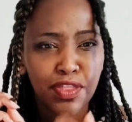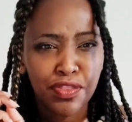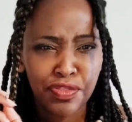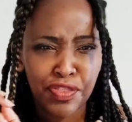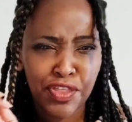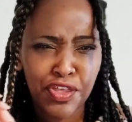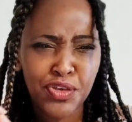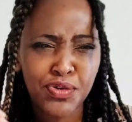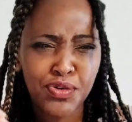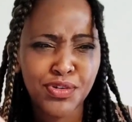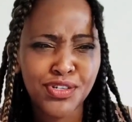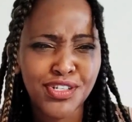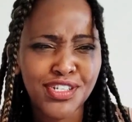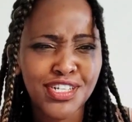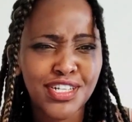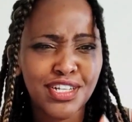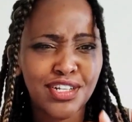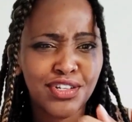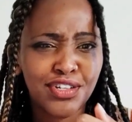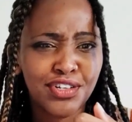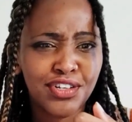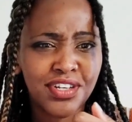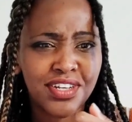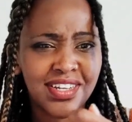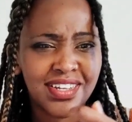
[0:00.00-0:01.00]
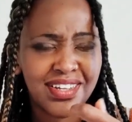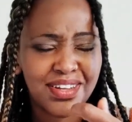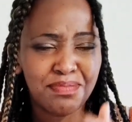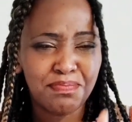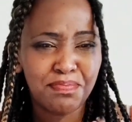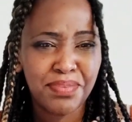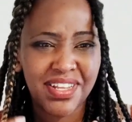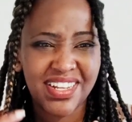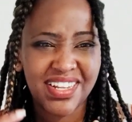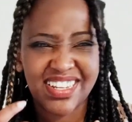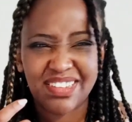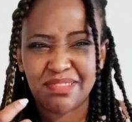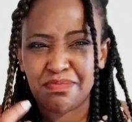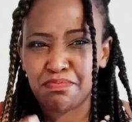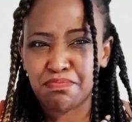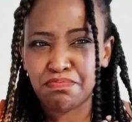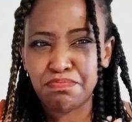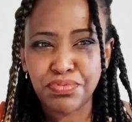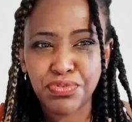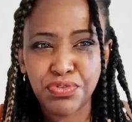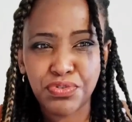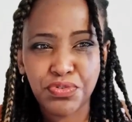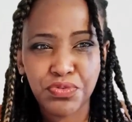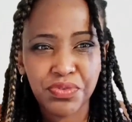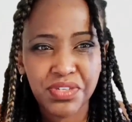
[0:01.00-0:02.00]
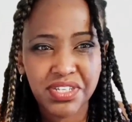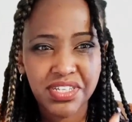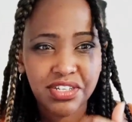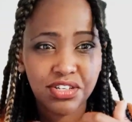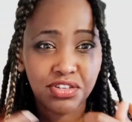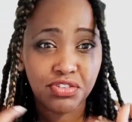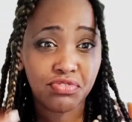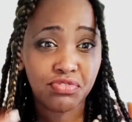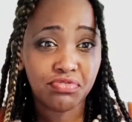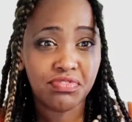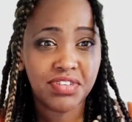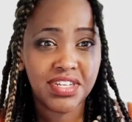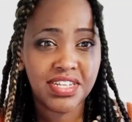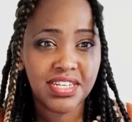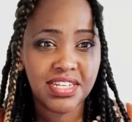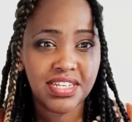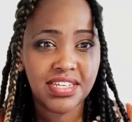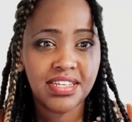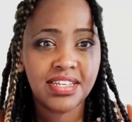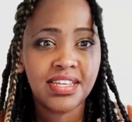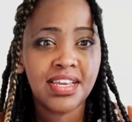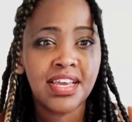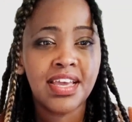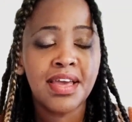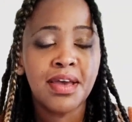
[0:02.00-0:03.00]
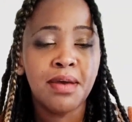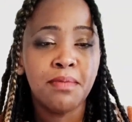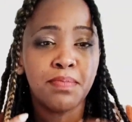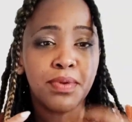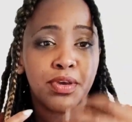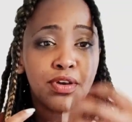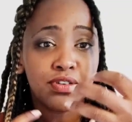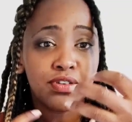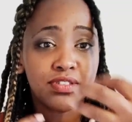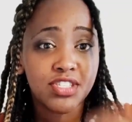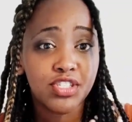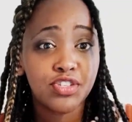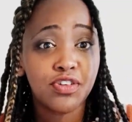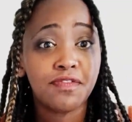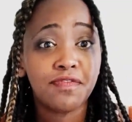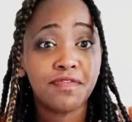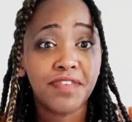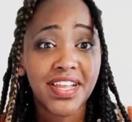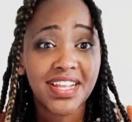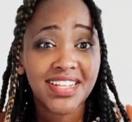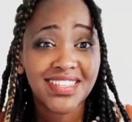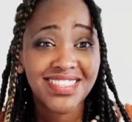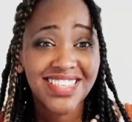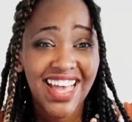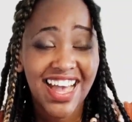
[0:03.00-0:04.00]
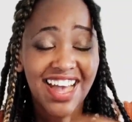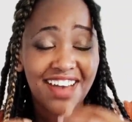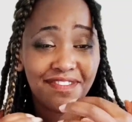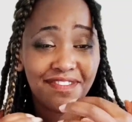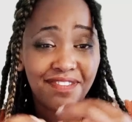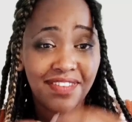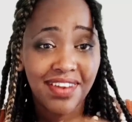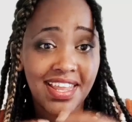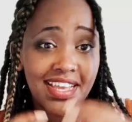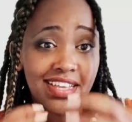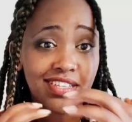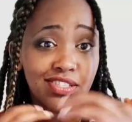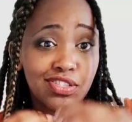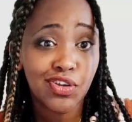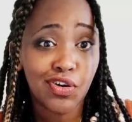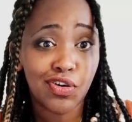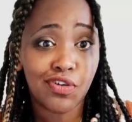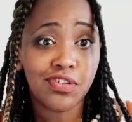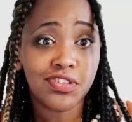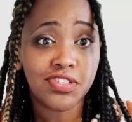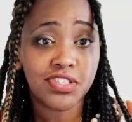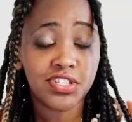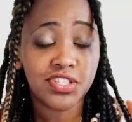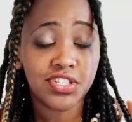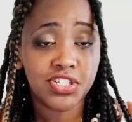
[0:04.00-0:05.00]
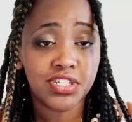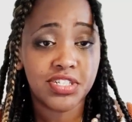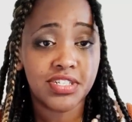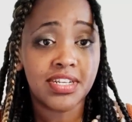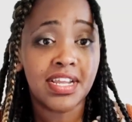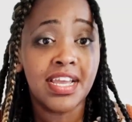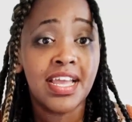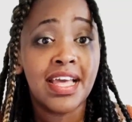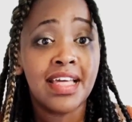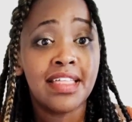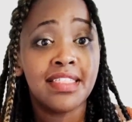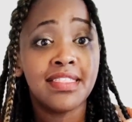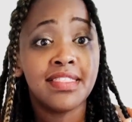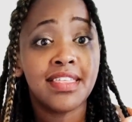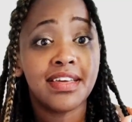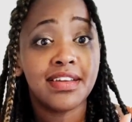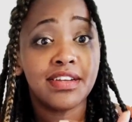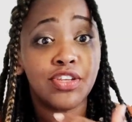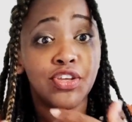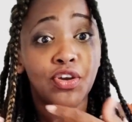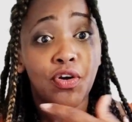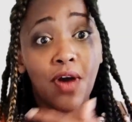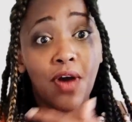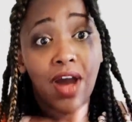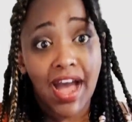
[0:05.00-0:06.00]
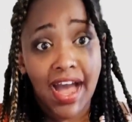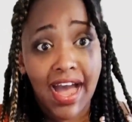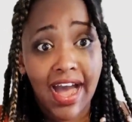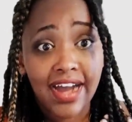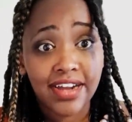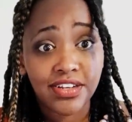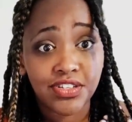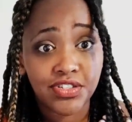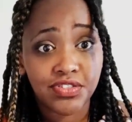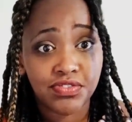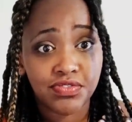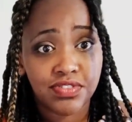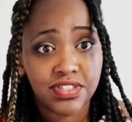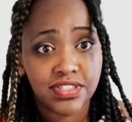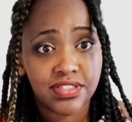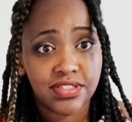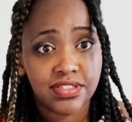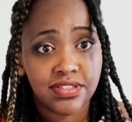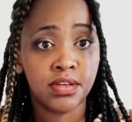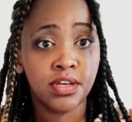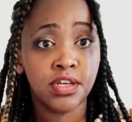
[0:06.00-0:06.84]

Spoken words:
they usually look a bit bluey greeny because your veins have less oxygen than your arteries.